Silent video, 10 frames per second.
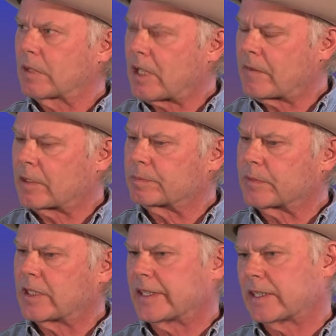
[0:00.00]
have
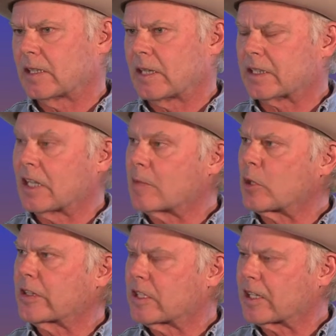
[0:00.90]
like a
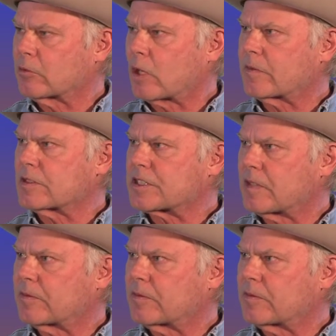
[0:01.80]
library that I can reference